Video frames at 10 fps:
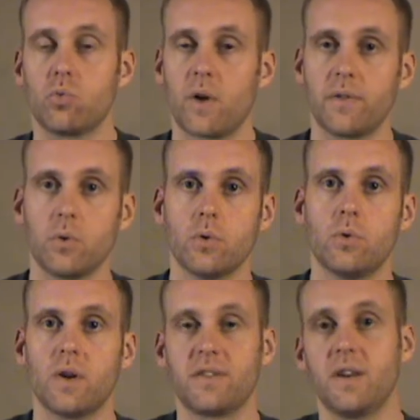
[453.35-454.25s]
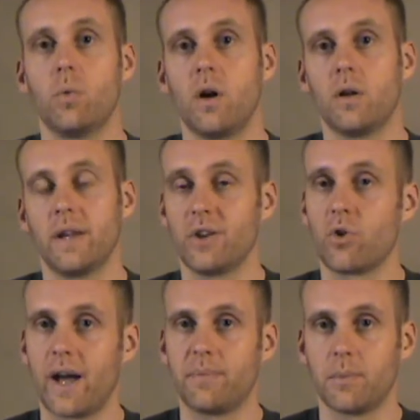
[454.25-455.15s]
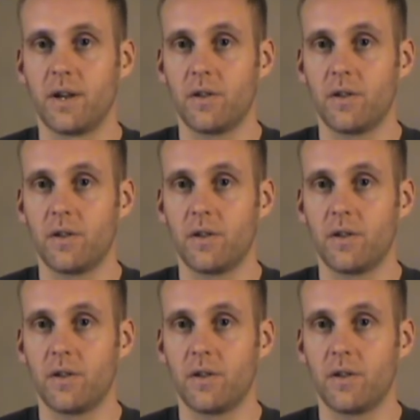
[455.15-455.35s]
run through a city wall and grab someone